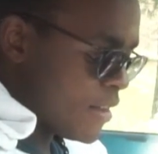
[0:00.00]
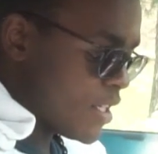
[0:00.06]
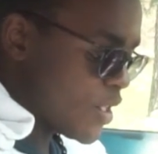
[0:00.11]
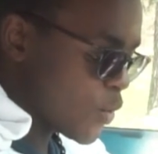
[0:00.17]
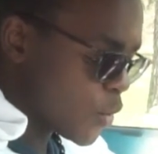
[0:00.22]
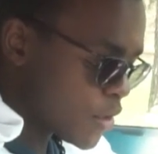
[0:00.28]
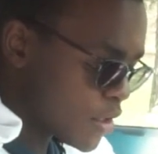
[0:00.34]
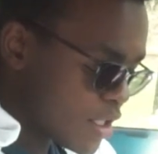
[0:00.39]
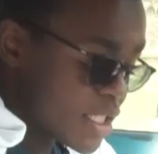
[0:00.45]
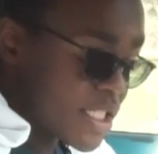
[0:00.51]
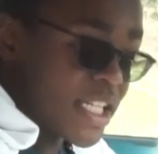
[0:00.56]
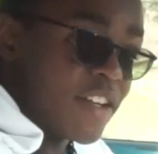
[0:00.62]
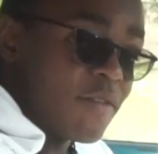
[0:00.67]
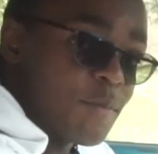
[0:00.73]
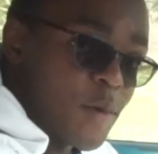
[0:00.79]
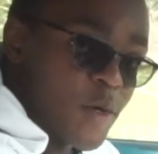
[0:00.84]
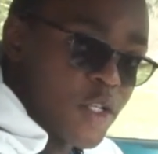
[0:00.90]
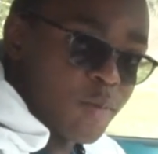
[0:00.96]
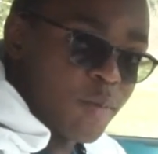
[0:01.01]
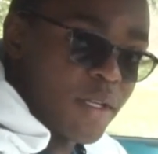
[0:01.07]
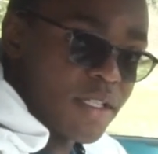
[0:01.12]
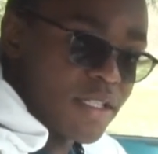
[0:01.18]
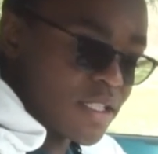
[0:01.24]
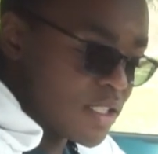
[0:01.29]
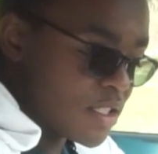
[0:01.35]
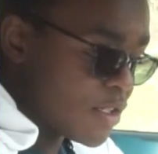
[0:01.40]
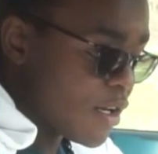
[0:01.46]
This one does have push
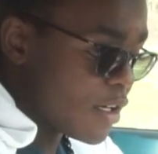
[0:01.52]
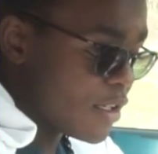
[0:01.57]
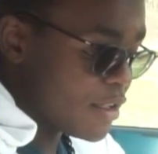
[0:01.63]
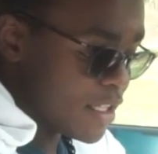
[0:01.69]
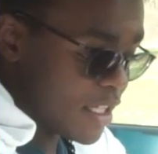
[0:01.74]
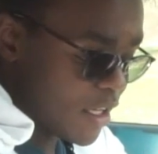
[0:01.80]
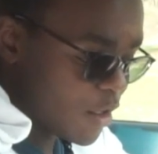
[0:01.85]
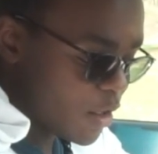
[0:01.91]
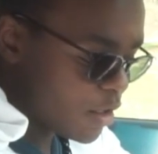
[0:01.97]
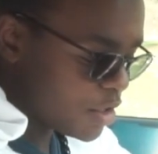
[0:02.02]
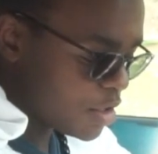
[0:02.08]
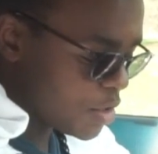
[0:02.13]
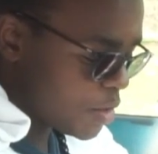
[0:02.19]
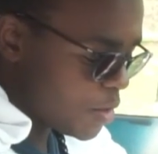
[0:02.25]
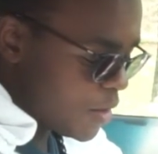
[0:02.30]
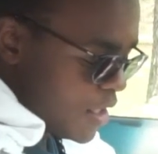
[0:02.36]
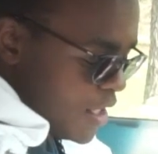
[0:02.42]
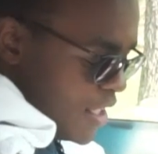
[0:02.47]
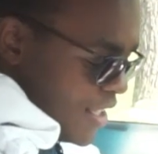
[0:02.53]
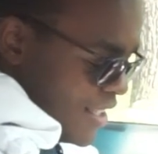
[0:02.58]
button start. They all do.